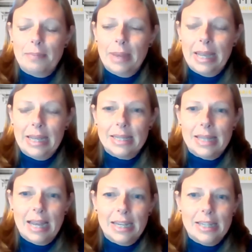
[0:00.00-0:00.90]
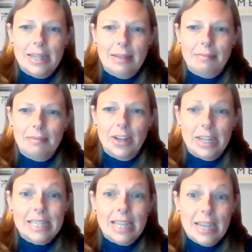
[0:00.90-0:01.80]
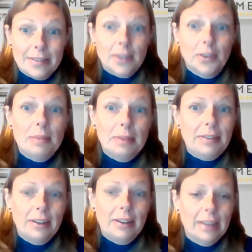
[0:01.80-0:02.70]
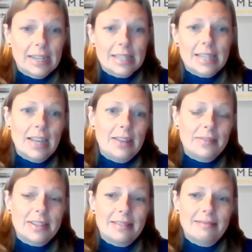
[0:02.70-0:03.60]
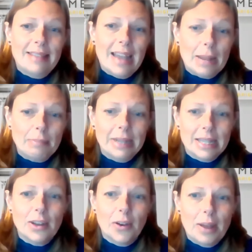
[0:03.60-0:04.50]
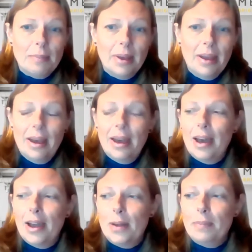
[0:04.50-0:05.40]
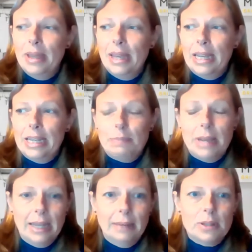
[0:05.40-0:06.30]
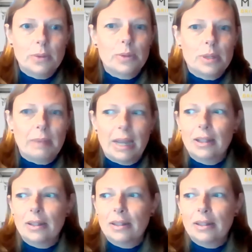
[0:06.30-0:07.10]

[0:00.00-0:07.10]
piece actually kind of saves time, if you like, saves admin time, is being able to automate